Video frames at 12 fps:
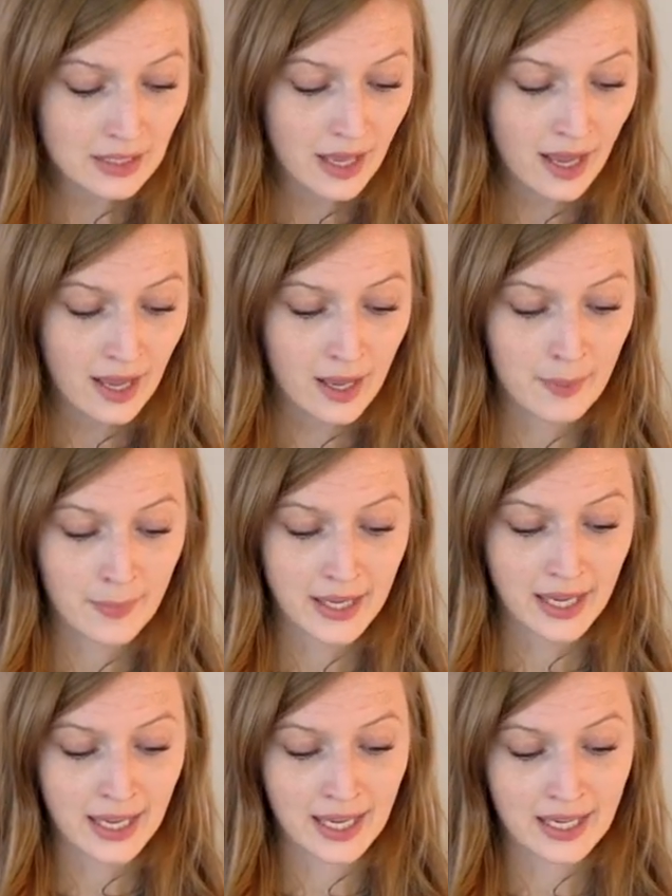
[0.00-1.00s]
um,
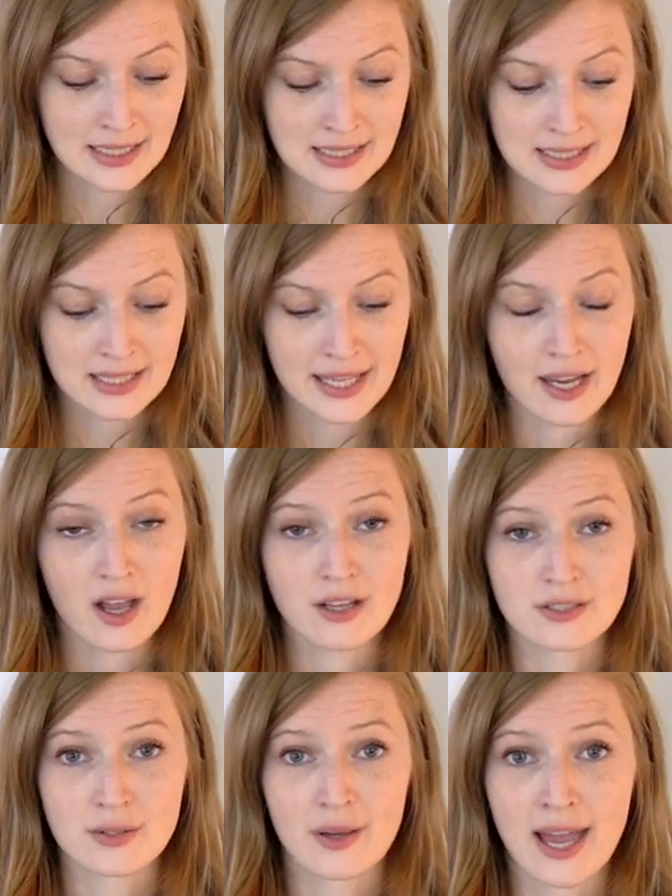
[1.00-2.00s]
and they
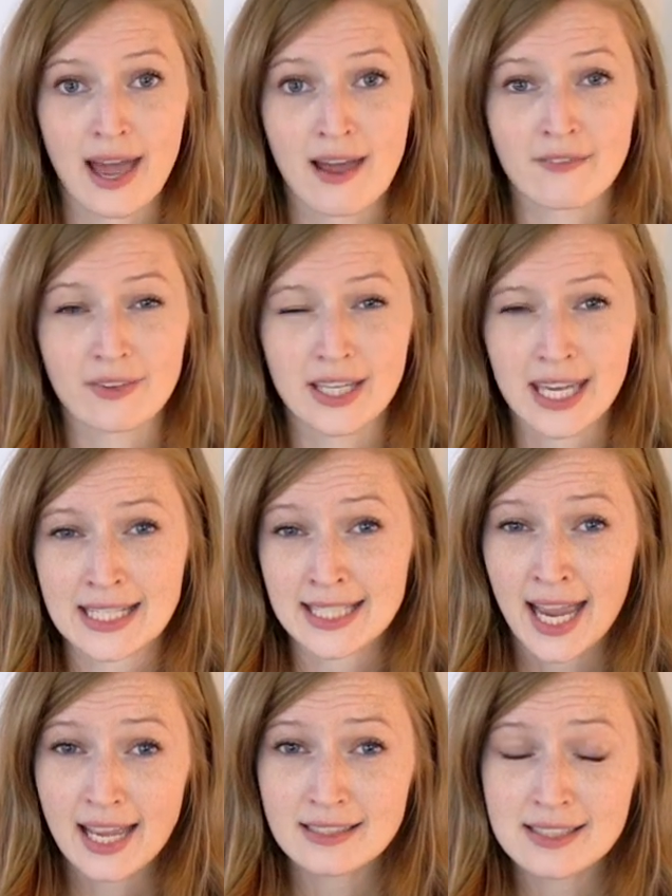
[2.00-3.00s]
also have
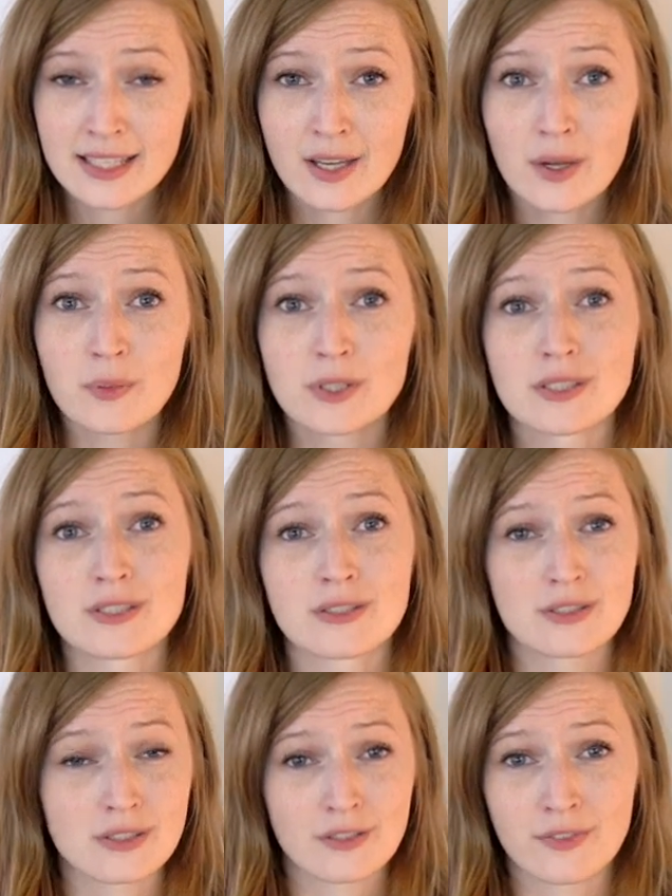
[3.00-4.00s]
ataxia, which is
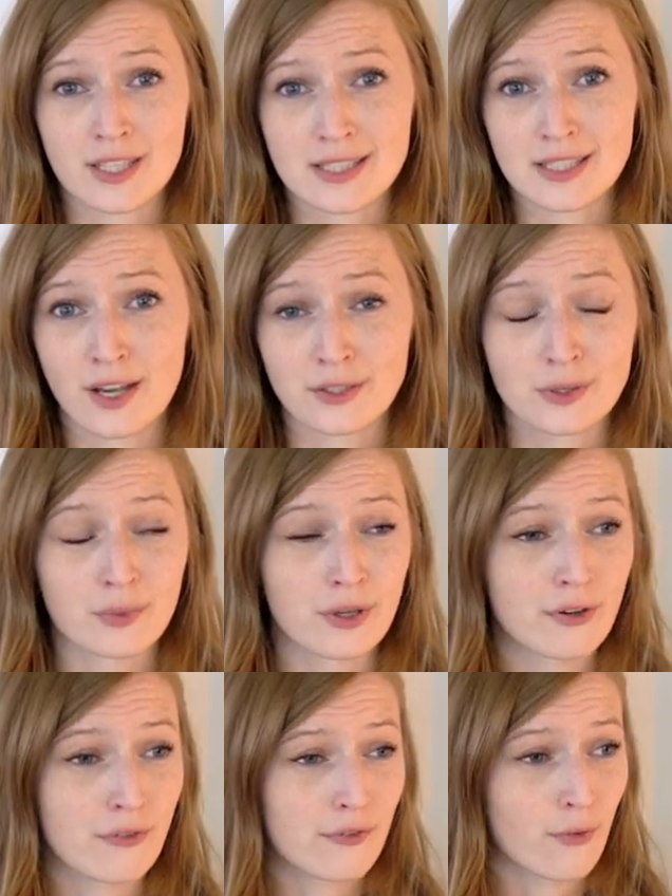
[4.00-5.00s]
just a fancy doctor
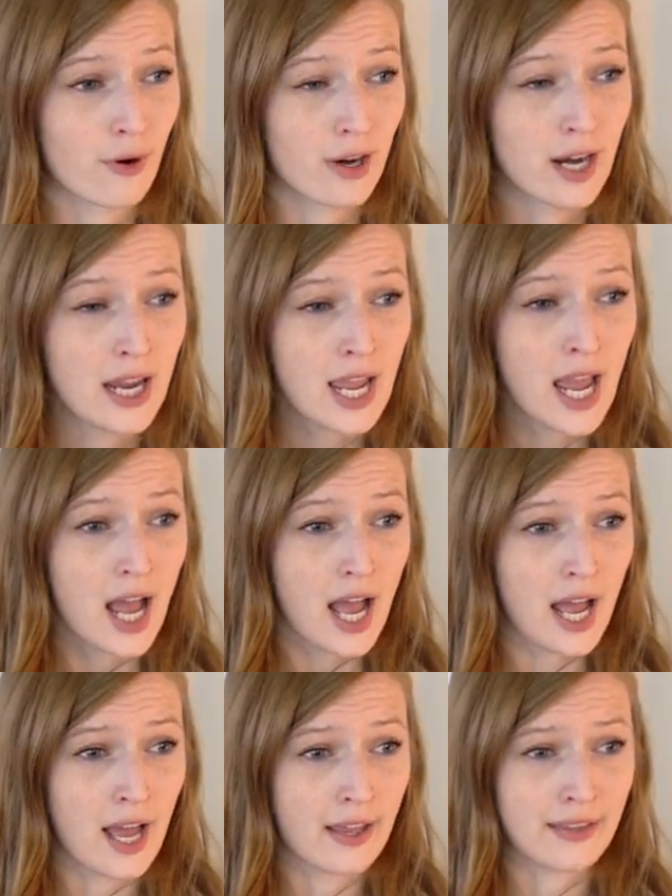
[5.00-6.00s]
word for
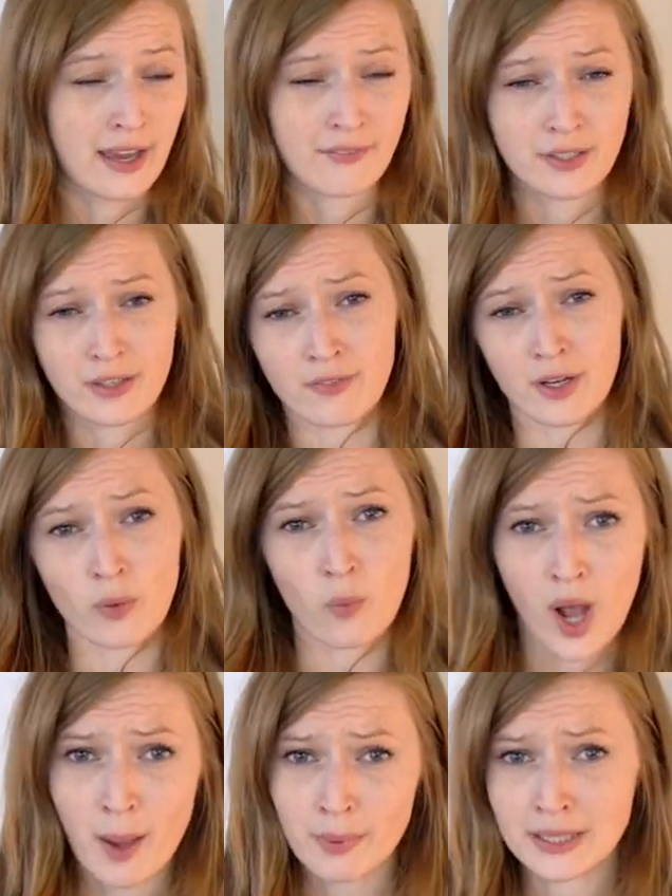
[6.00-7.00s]
uh, they have like a very
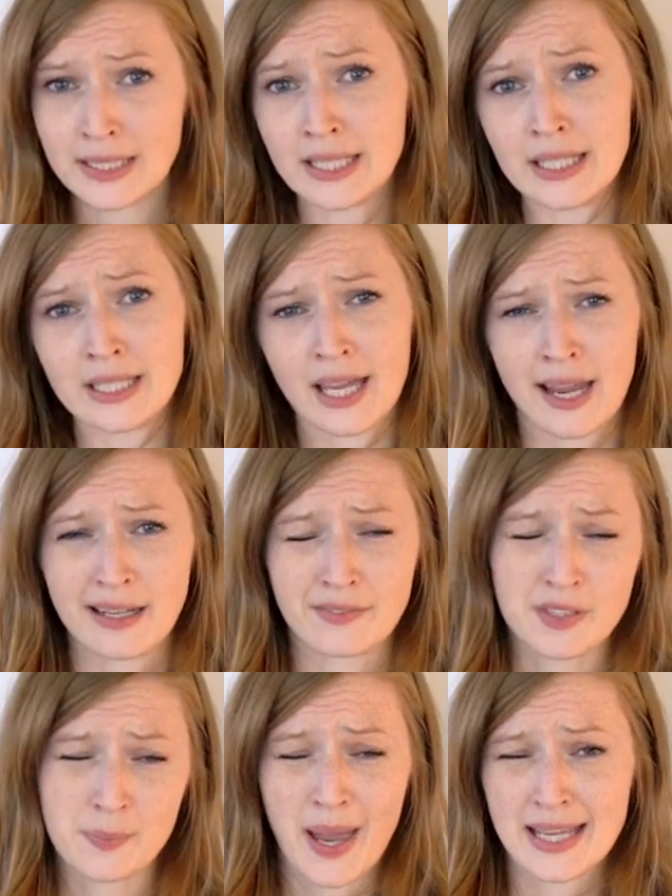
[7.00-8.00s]
wobbly kind of
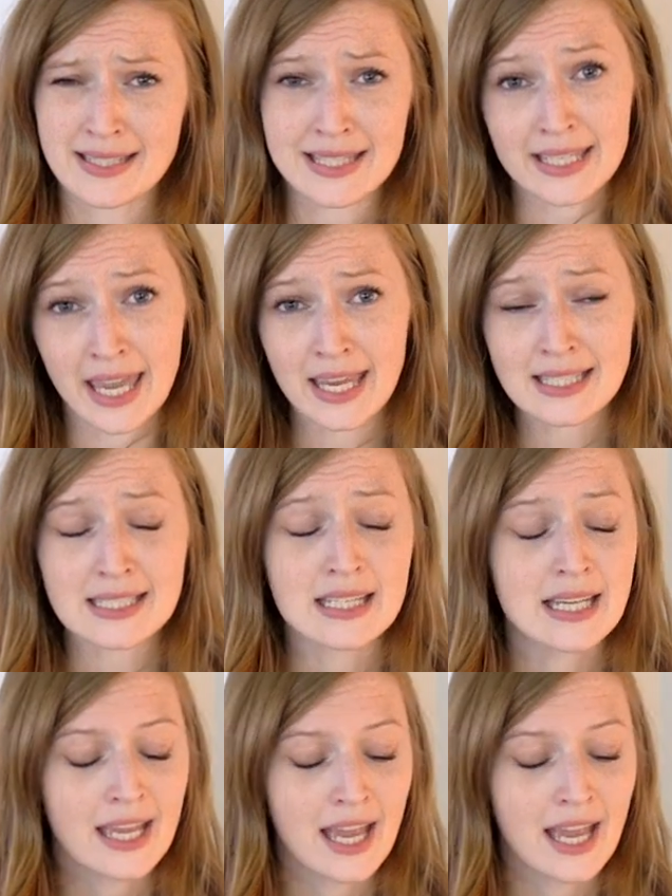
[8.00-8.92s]
spazzy gait,